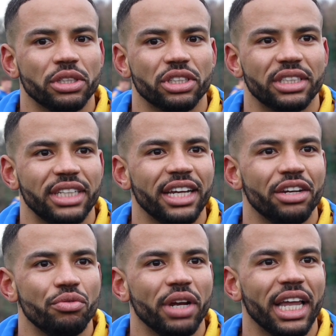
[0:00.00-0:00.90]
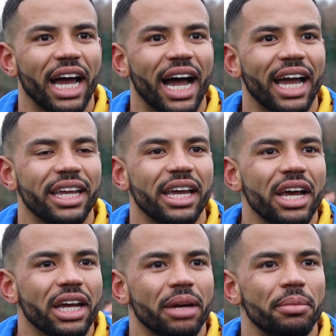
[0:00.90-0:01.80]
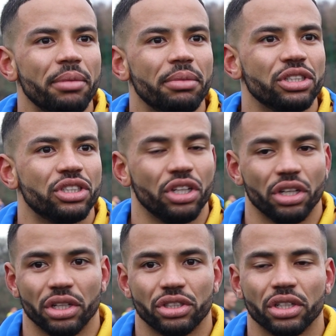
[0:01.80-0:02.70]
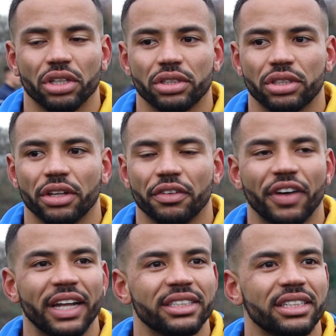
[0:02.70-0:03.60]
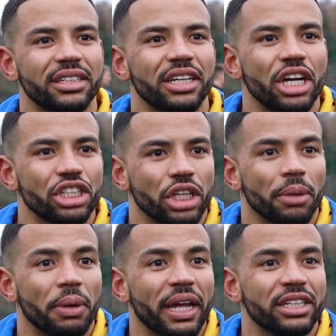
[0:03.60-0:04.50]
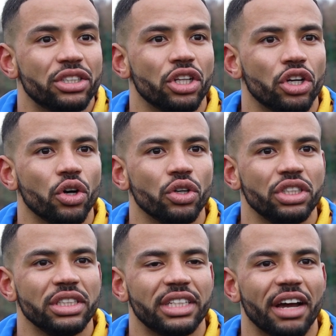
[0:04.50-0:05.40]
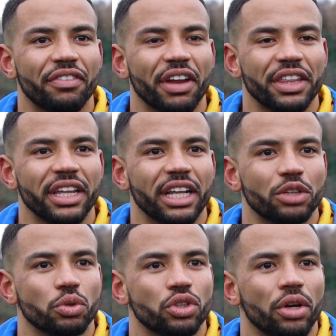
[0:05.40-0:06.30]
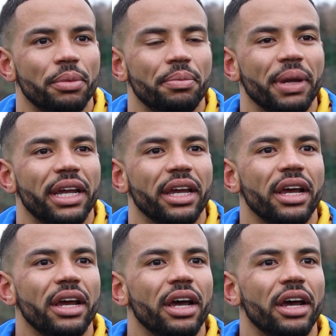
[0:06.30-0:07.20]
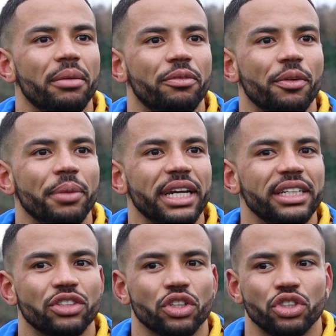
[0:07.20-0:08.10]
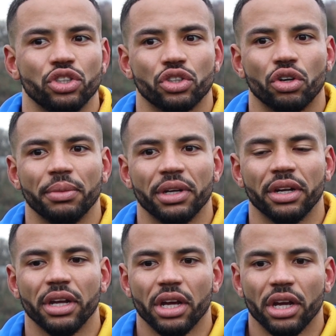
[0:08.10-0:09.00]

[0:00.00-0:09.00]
and sustained a really high commitment to the fans and to the players, to the coaching staff. And I think that's what's going to be big for me, is not to just come and